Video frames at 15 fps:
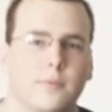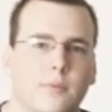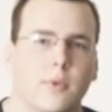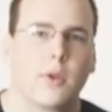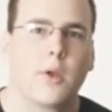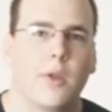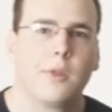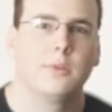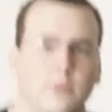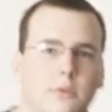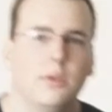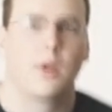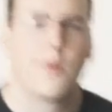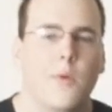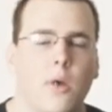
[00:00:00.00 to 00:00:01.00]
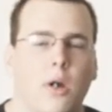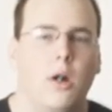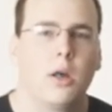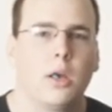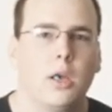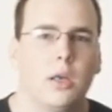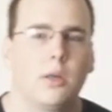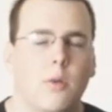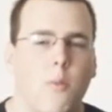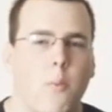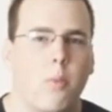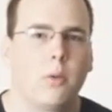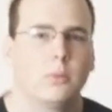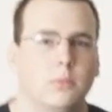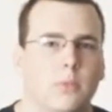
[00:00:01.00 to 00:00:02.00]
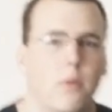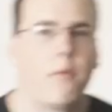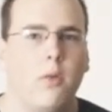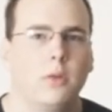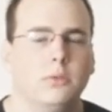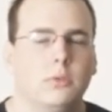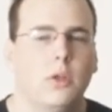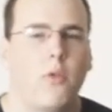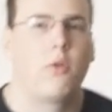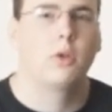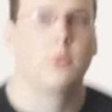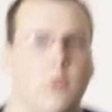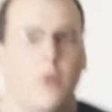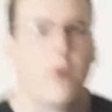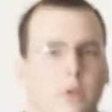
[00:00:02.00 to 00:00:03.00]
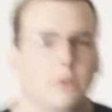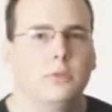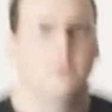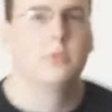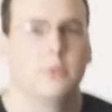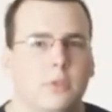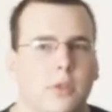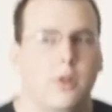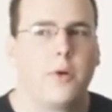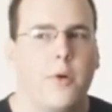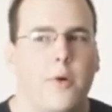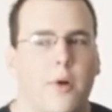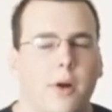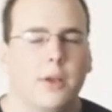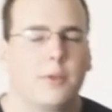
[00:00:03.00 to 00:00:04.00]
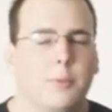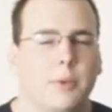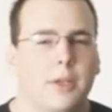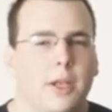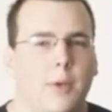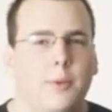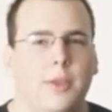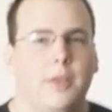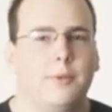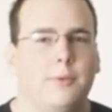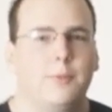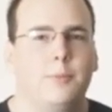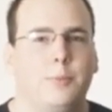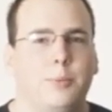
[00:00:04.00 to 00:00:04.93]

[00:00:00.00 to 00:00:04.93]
in the wall. Yeah? Explain how that happened. Explain how we had